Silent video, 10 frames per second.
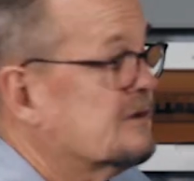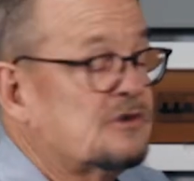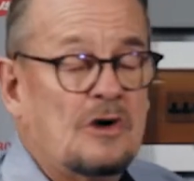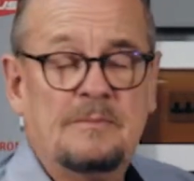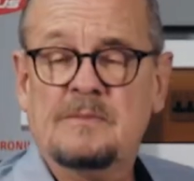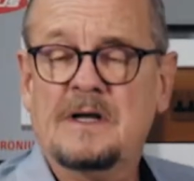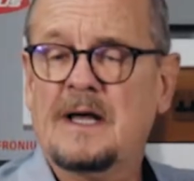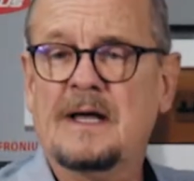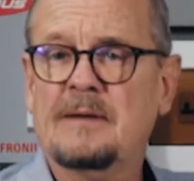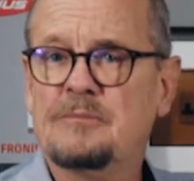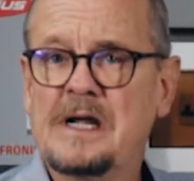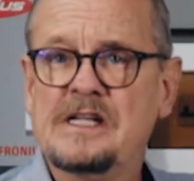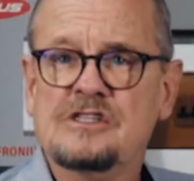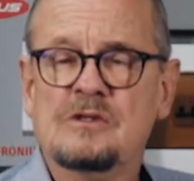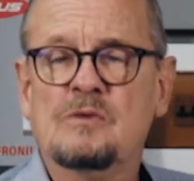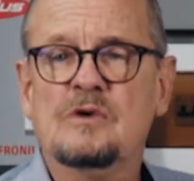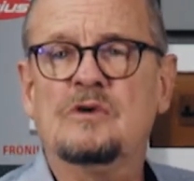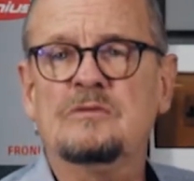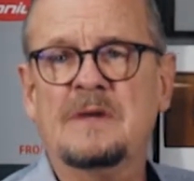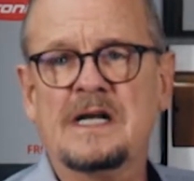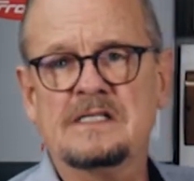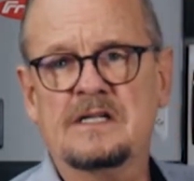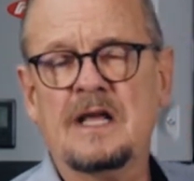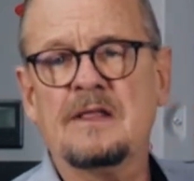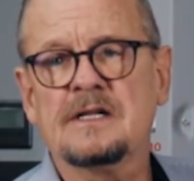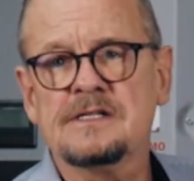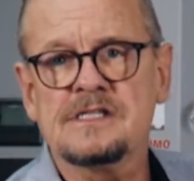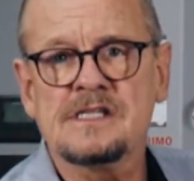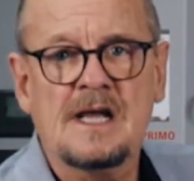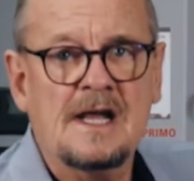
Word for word: of the top brands in the world, made in the Netherlands,